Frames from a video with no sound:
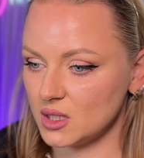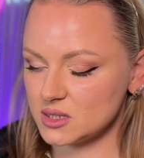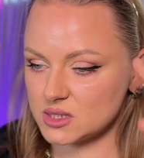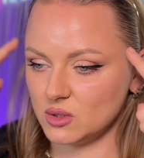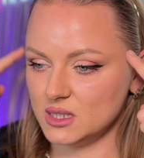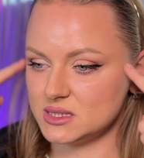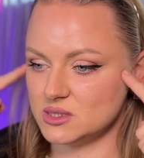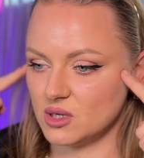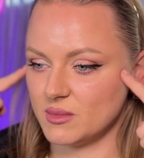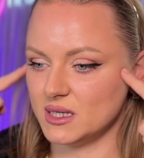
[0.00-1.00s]
So it's
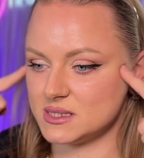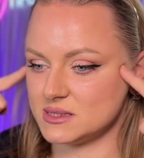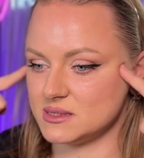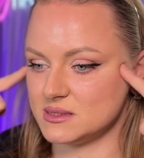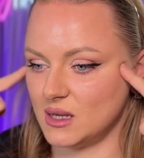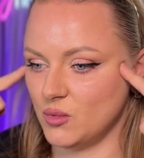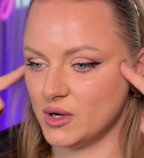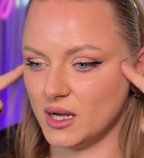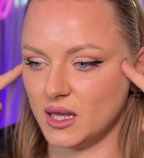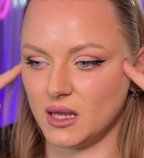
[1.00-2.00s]
normally
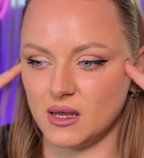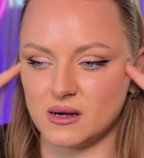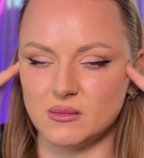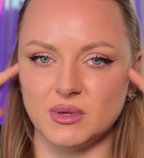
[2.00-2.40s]
somewhere here,